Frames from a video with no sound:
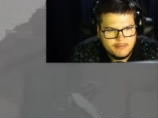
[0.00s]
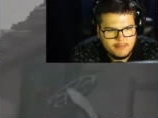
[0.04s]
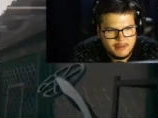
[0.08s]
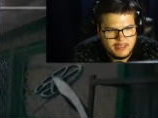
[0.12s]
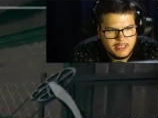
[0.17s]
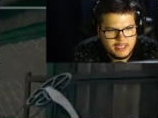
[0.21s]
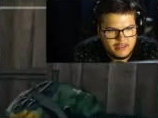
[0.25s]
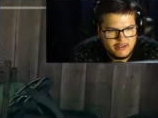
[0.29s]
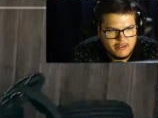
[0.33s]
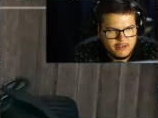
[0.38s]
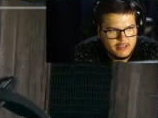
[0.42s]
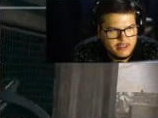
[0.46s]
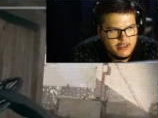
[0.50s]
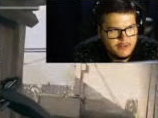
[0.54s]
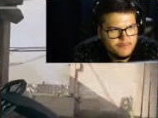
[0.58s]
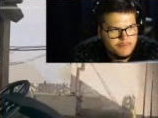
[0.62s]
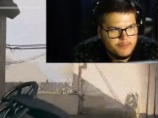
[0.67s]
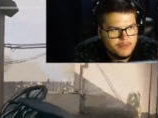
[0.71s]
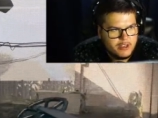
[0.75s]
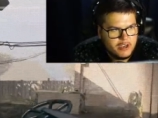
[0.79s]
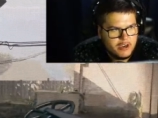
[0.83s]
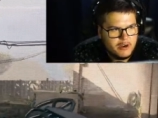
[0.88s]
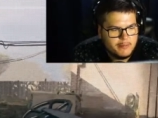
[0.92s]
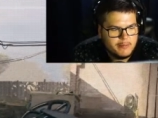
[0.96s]
But I don't know.
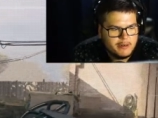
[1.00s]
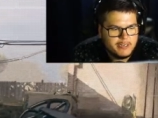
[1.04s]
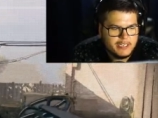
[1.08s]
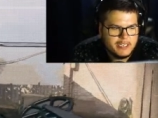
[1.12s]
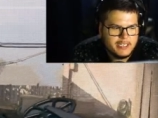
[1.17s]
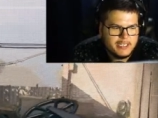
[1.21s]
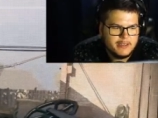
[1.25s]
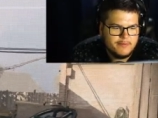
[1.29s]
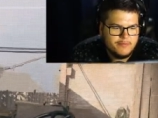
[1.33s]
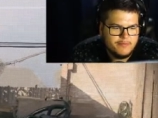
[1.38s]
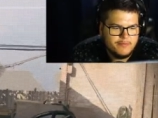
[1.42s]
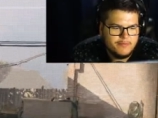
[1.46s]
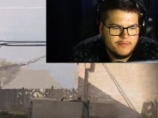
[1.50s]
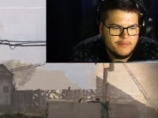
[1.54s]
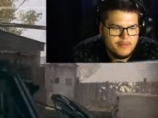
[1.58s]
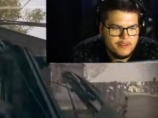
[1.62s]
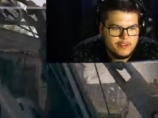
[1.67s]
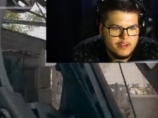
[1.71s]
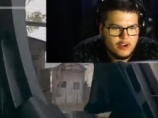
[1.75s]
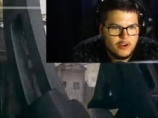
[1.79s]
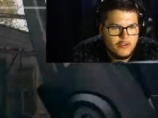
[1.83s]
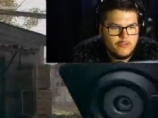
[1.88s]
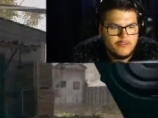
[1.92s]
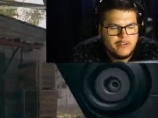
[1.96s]
I'm going to get...
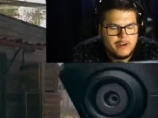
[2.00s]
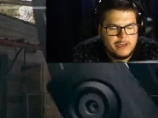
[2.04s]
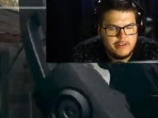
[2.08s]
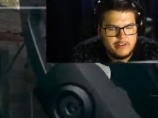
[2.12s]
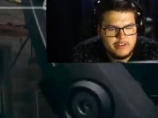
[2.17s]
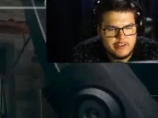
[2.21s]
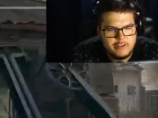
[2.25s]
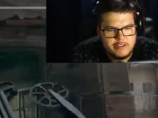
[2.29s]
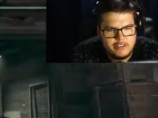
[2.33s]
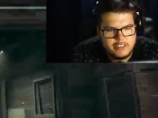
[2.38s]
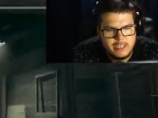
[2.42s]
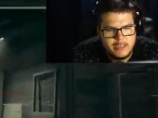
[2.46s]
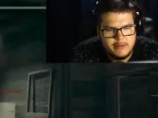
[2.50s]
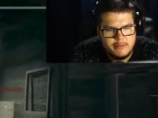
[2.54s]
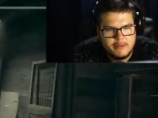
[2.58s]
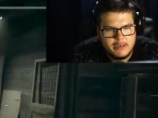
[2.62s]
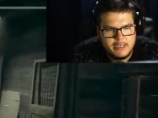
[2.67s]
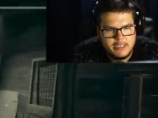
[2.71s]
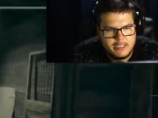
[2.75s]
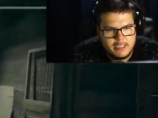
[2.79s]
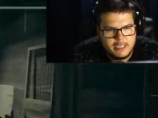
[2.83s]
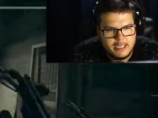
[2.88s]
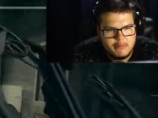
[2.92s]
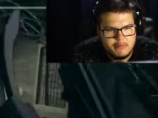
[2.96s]
Oh, final kill. It's not
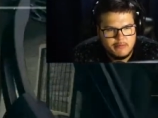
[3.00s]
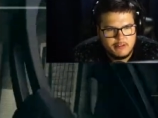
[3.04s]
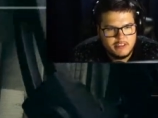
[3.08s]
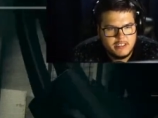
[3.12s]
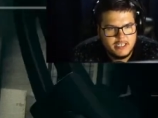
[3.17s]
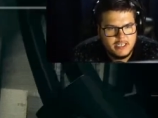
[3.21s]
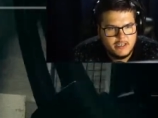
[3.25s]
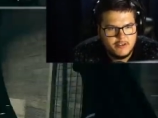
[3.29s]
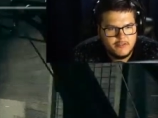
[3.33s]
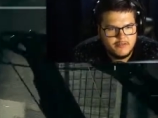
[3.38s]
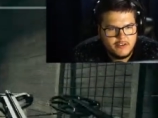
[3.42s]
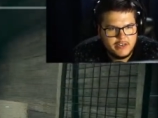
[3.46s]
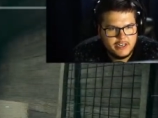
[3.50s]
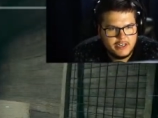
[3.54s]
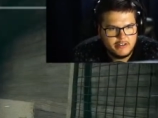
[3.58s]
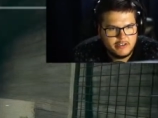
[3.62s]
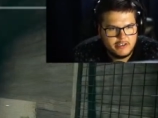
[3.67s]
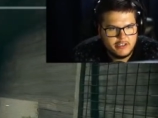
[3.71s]
play of the game. We'll take a final